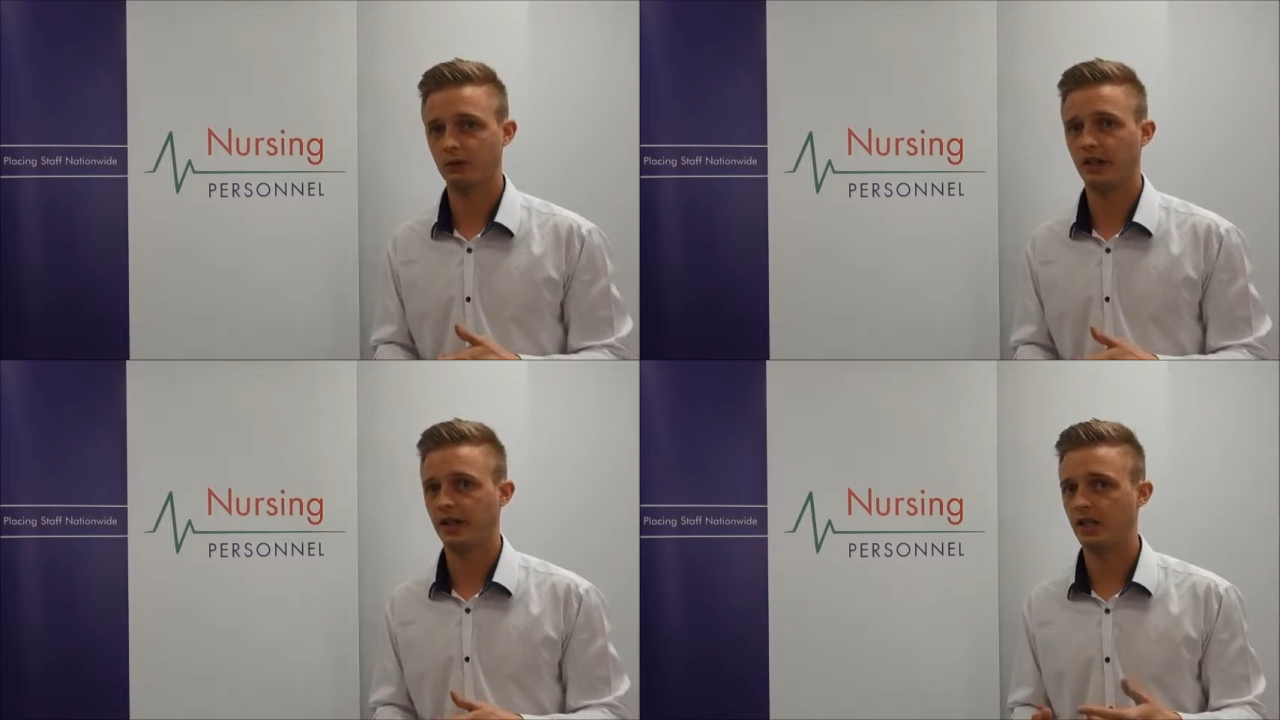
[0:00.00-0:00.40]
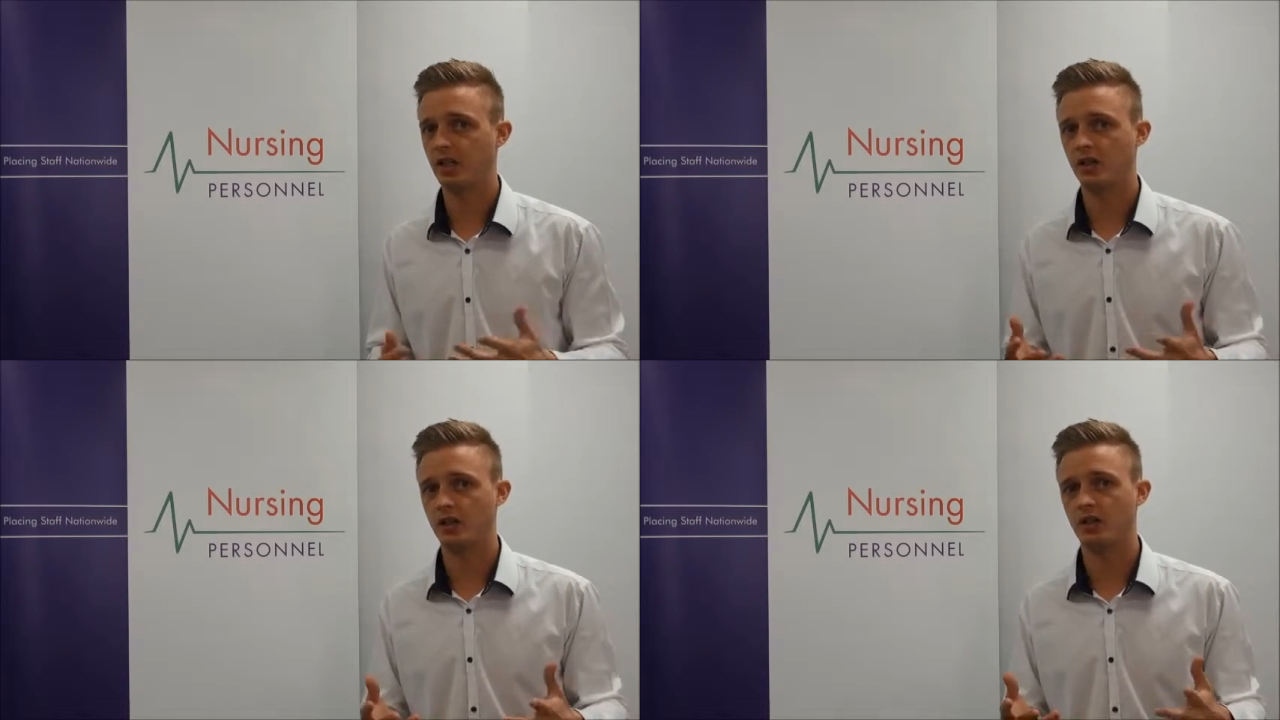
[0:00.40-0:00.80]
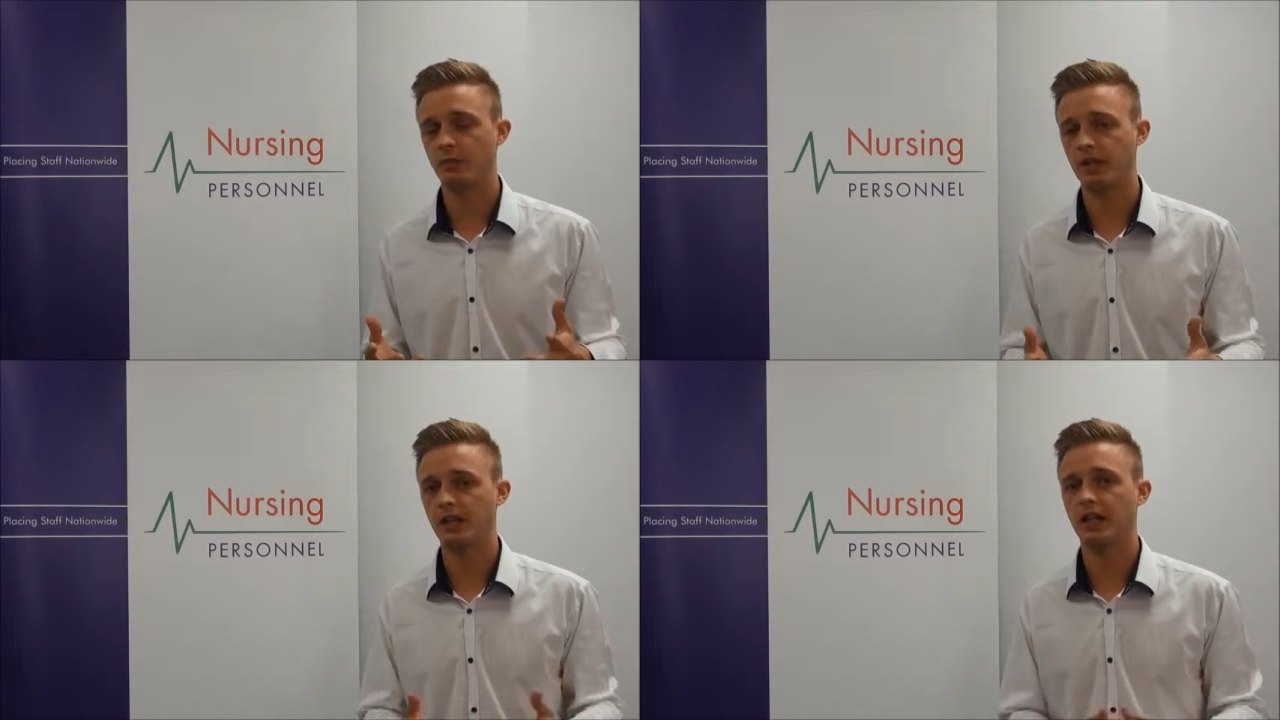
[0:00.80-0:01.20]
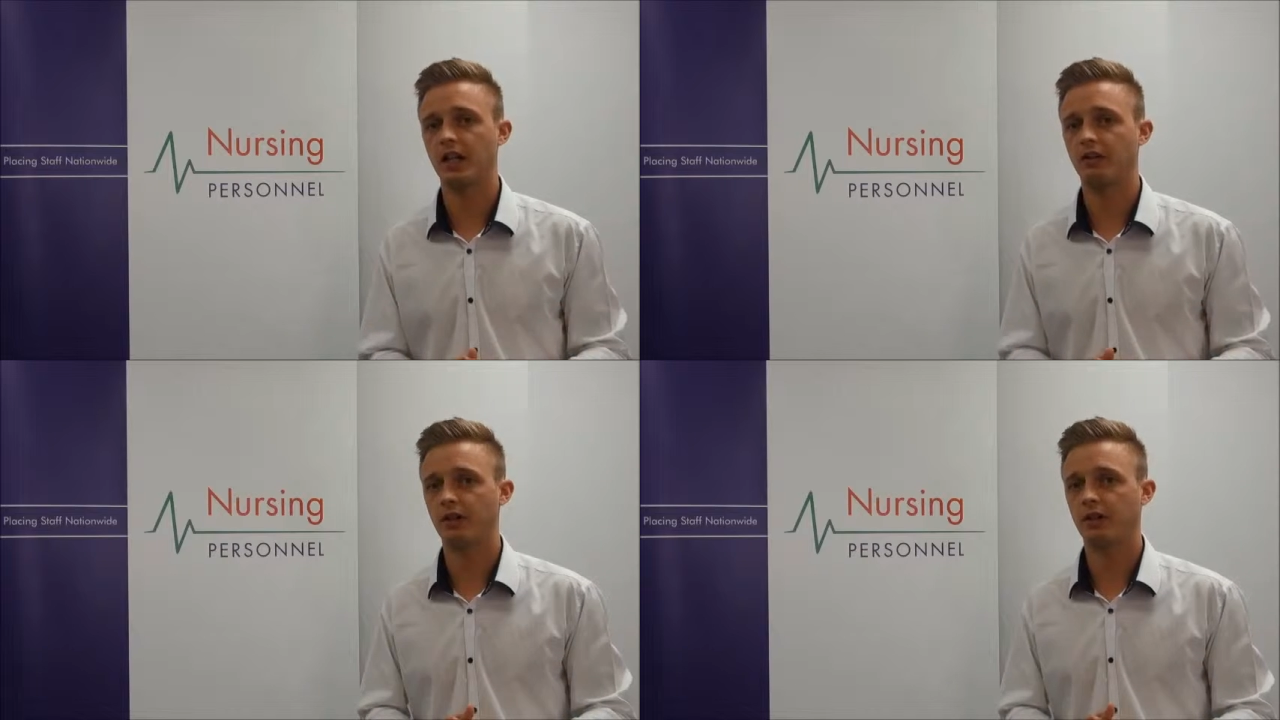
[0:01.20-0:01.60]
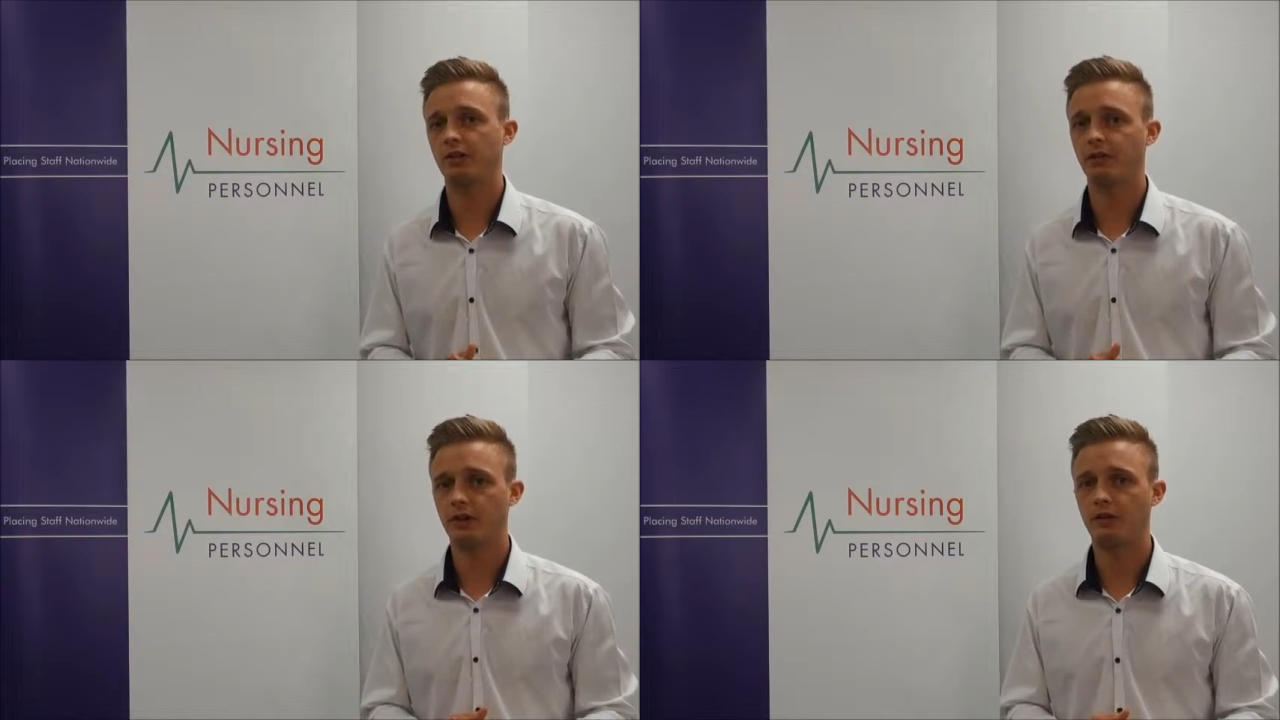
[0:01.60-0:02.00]
in addition to being caring
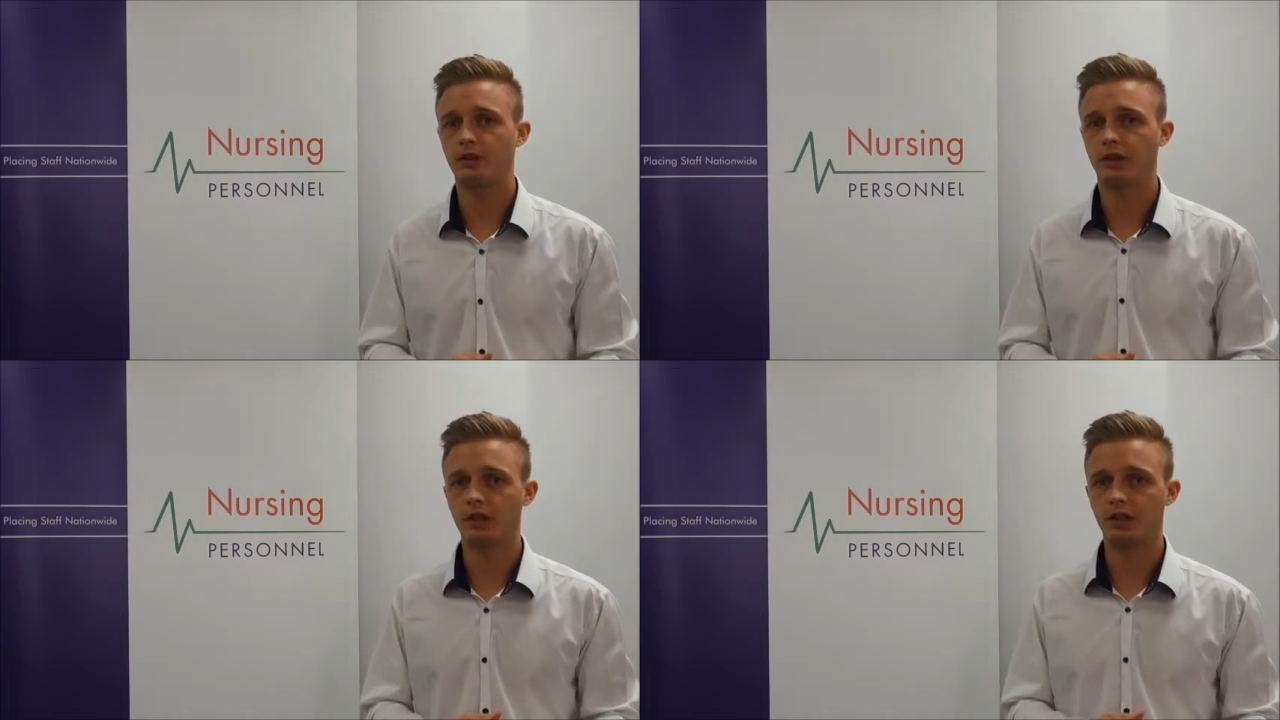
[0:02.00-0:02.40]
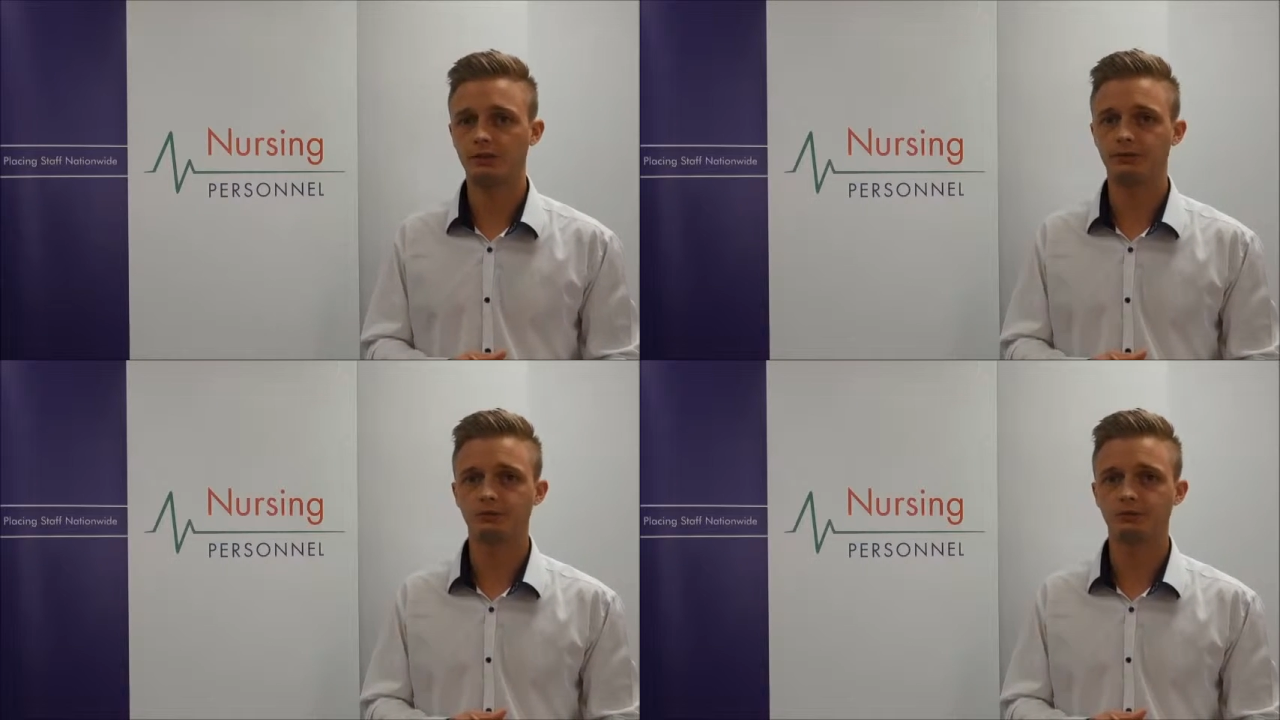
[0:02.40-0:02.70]
and very friendly.